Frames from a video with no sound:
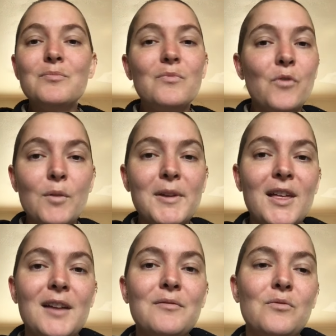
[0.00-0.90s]

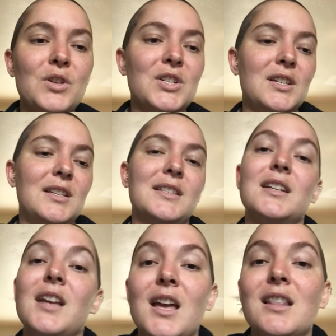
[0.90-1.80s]
formula, which is
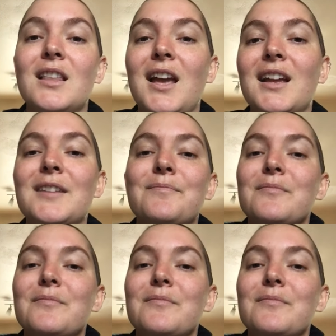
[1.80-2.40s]
again like